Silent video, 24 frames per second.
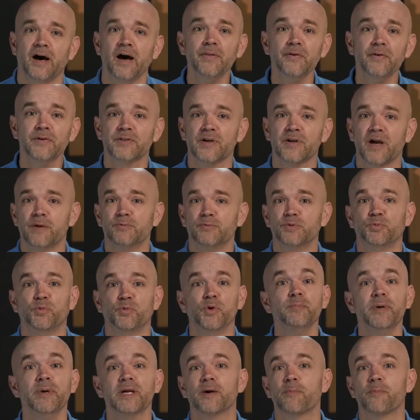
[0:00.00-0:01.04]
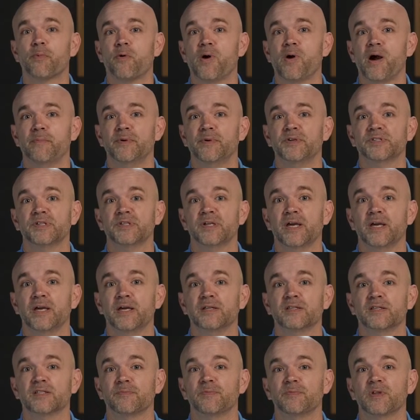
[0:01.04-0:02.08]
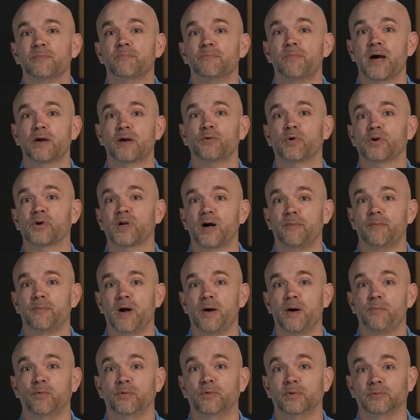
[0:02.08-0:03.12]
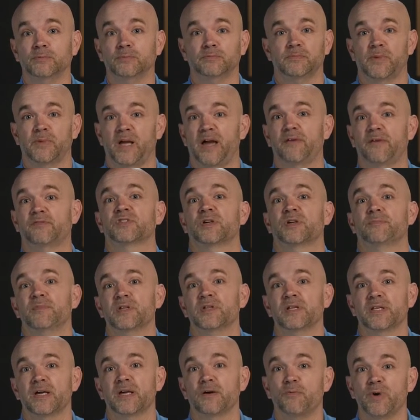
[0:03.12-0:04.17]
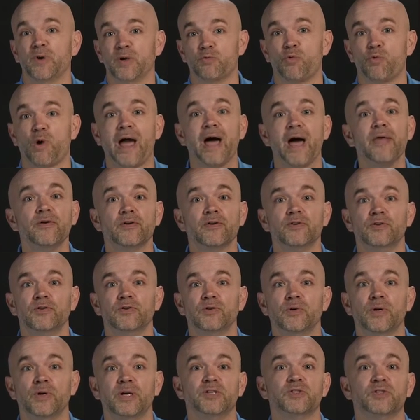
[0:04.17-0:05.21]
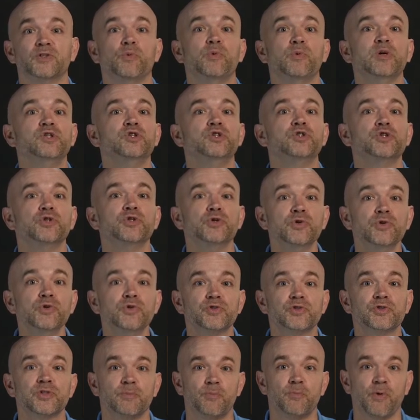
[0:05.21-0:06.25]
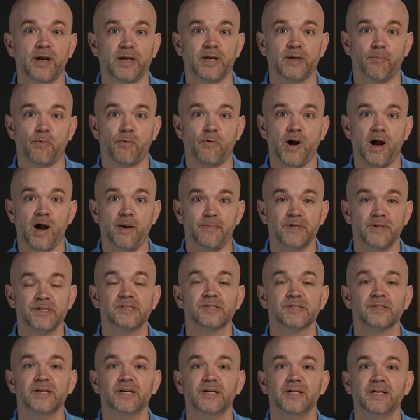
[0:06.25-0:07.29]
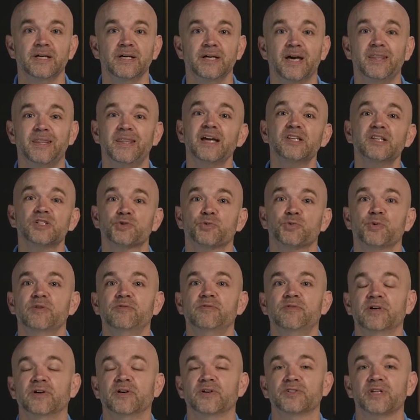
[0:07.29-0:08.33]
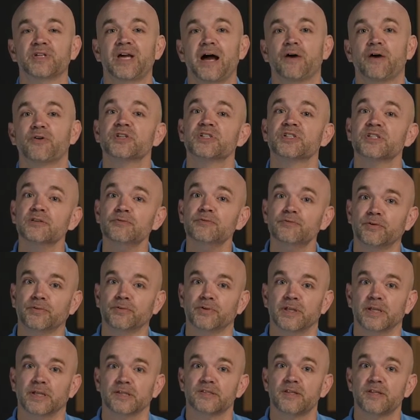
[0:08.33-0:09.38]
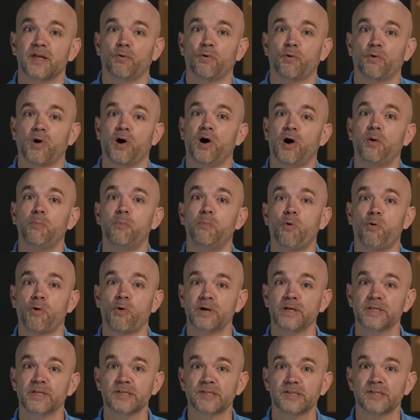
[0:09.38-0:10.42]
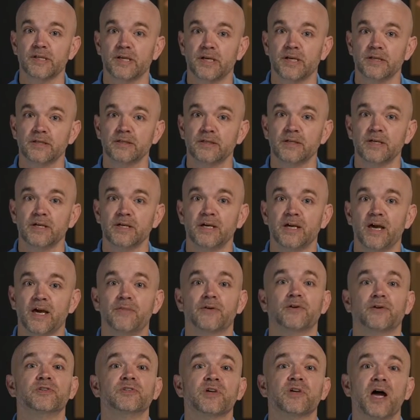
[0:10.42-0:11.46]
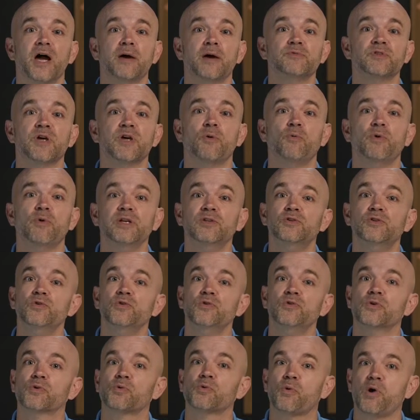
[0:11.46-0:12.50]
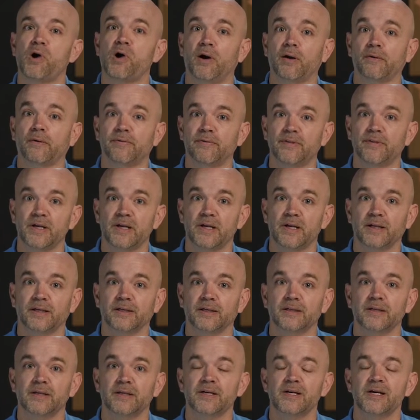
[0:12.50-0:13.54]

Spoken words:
Other times we'll make a promise and something better will come up. We'll have something that we'd rather do. And so we choose to break a promise. And that just reveals our sinfulness, that we're all born in sin, and there are times that we do the wrong thing.